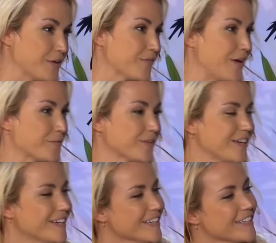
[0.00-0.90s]
your
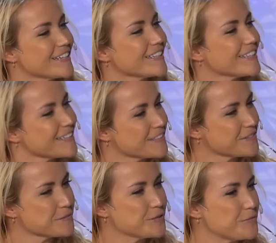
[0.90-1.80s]
family.
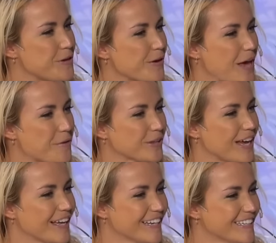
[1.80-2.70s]
would you be I'm okay for it. with
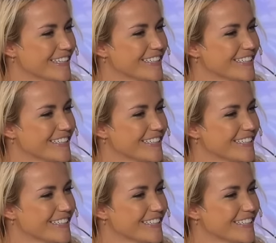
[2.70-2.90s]
that? I like it.